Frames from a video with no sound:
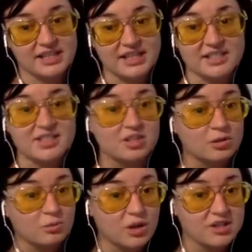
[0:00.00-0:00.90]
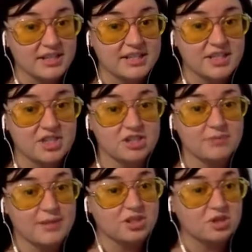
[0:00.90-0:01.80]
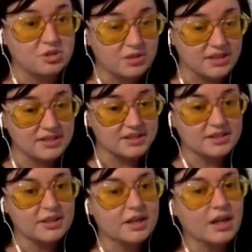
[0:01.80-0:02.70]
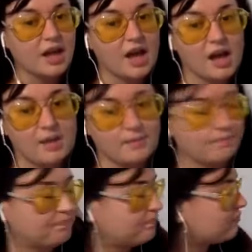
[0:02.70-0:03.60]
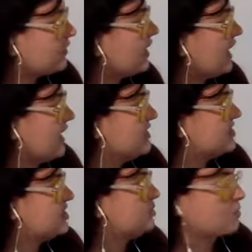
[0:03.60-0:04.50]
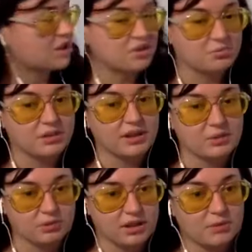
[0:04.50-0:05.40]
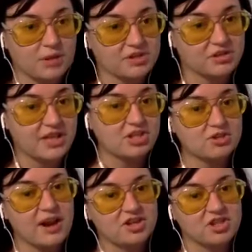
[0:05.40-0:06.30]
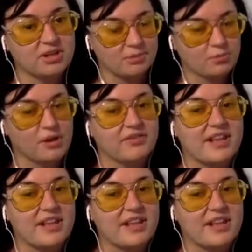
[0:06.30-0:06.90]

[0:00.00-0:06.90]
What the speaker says: It still works. I teach it to my students and it still works really, really well. So that's strategy number one.